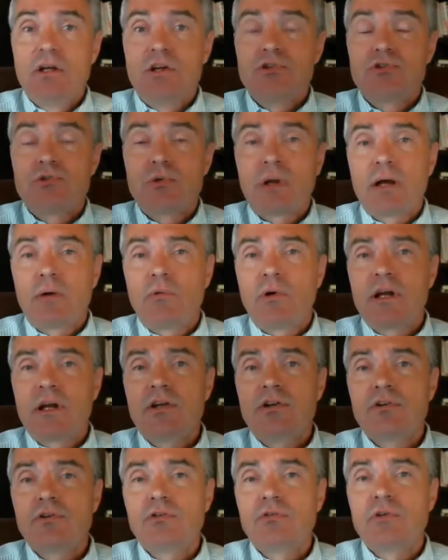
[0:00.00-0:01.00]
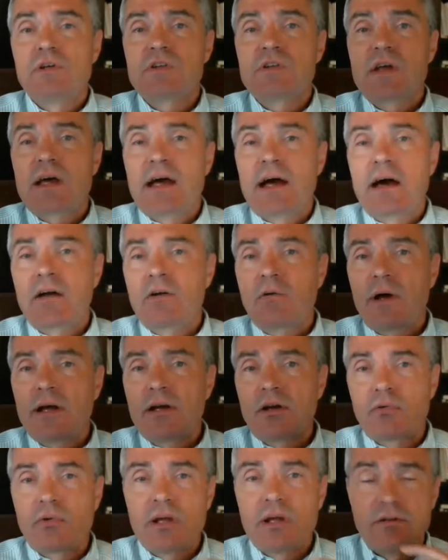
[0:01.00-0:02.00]
so what i want to do is how do i
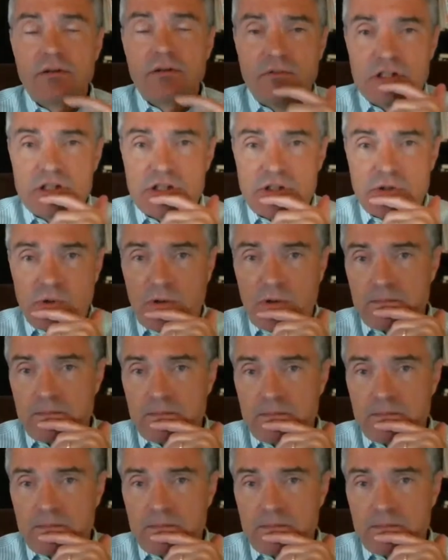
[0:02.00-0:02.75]
create a visual